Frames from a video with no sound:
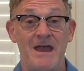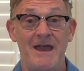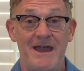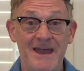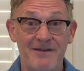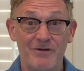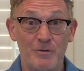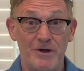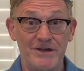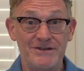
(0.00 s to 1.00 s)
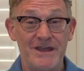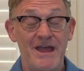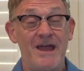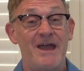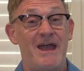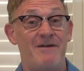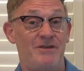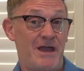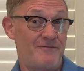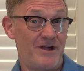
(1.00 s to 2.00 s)
Hey everyone! Have
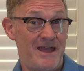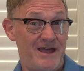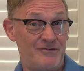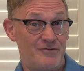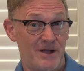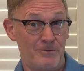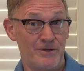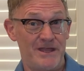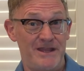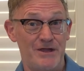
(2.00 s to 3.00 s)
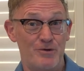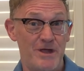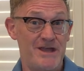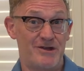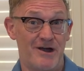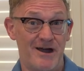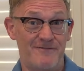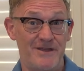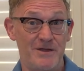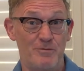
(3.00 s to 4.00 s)
you ever had trouble getting great
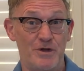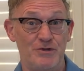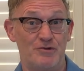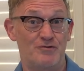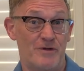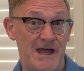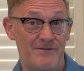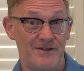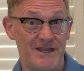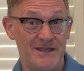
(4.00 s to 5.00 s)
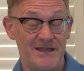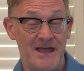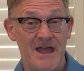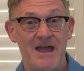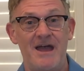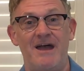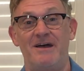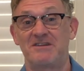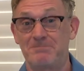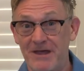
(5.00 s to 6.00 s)
coffee when you're traveling?
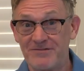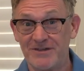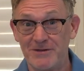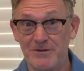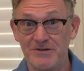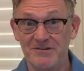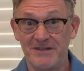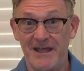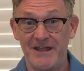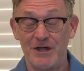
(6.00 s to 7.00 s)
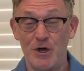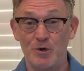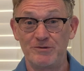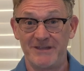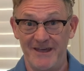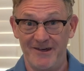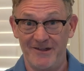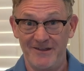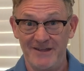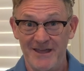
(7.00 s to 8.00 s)
Especially when you're staying in a
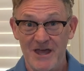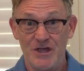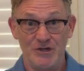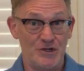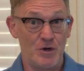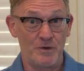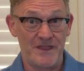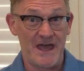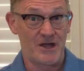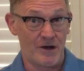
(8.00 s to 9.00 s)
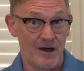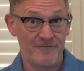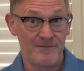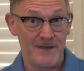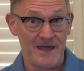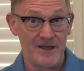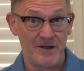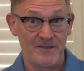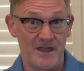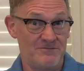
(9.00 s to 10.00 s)
hotel? You know, with that coffee
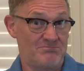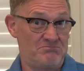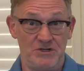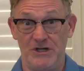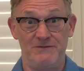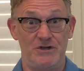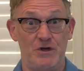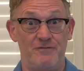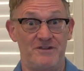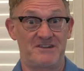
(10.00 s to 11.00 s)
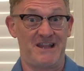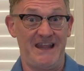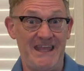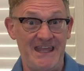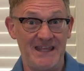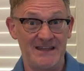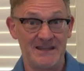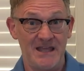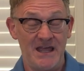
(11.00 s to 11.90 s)
maker that you don't even know if it's clean,